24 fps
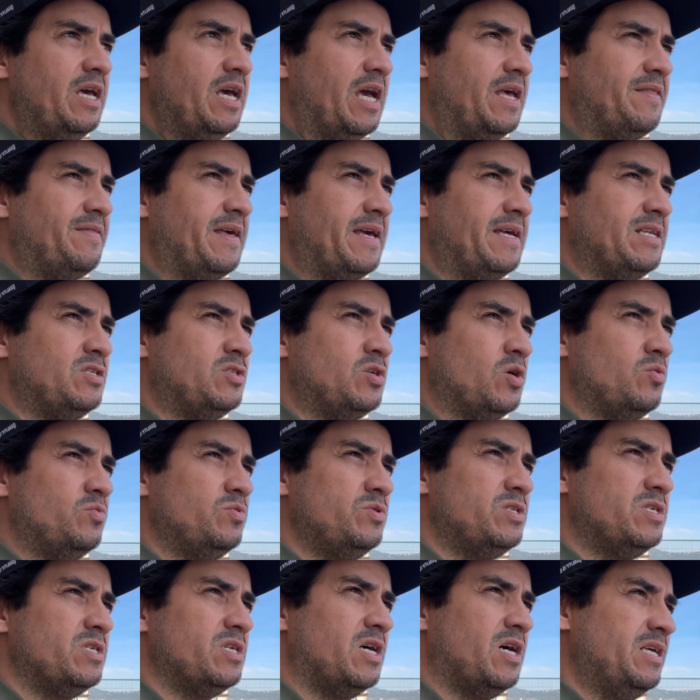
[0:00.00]
and they
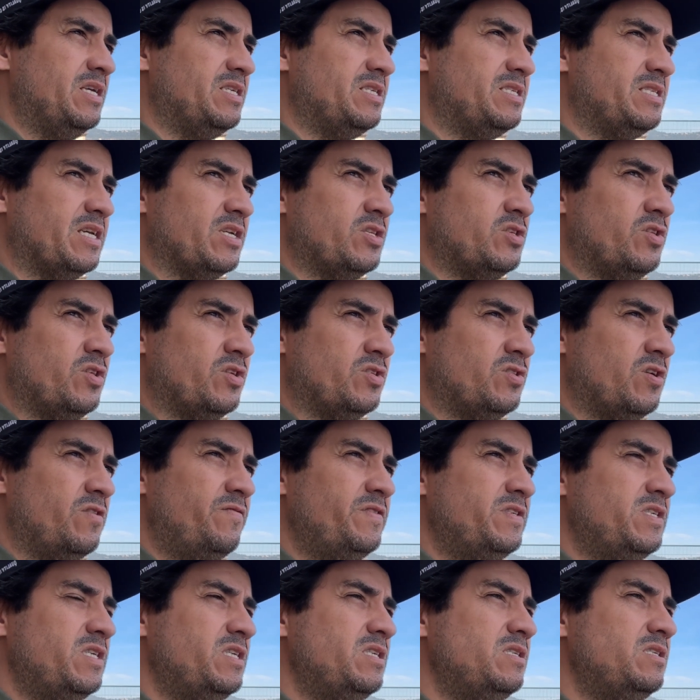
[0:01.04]
don't stick to the
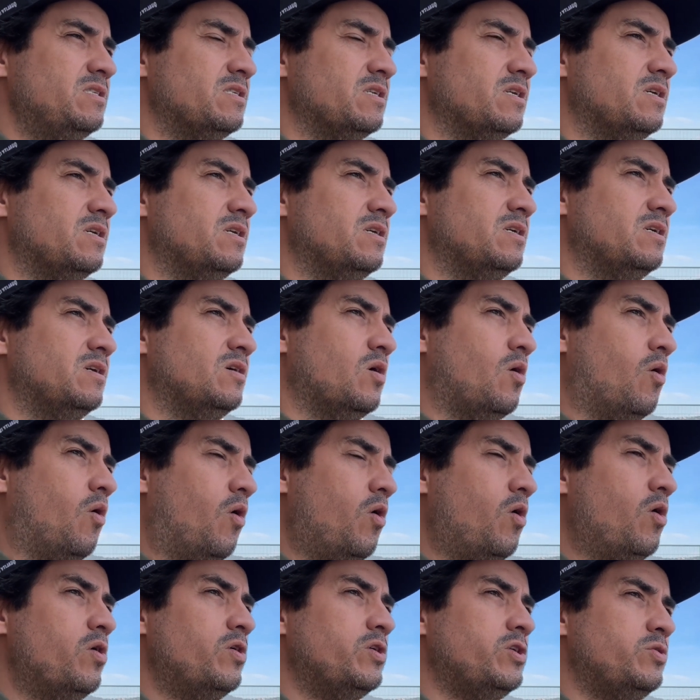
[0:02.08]
surfaces,
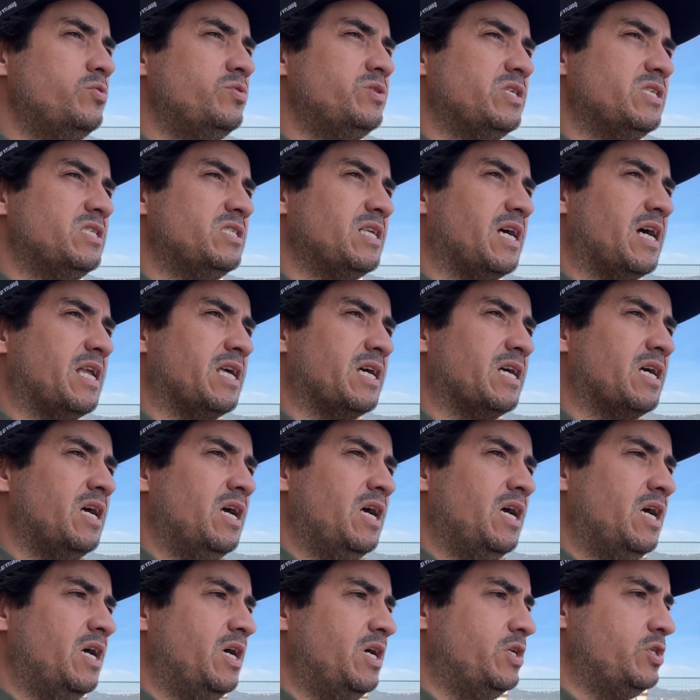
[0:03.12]
or using static
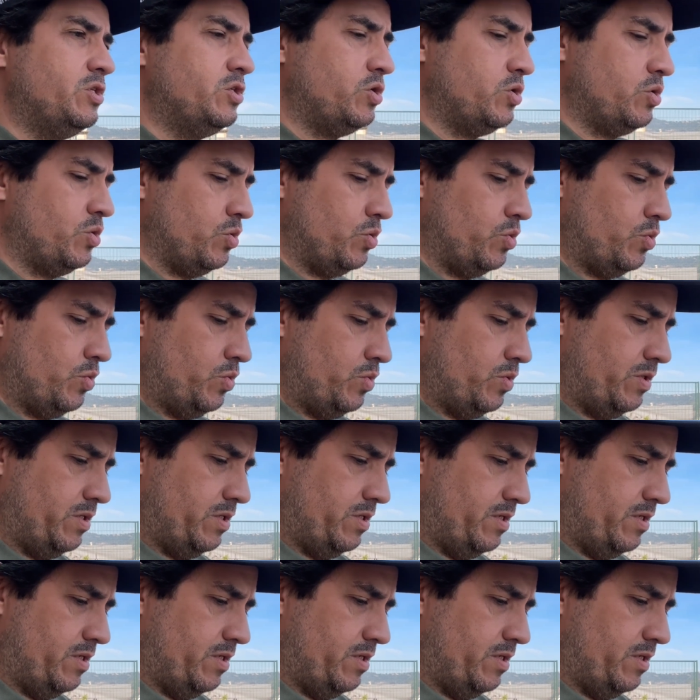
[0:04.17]
to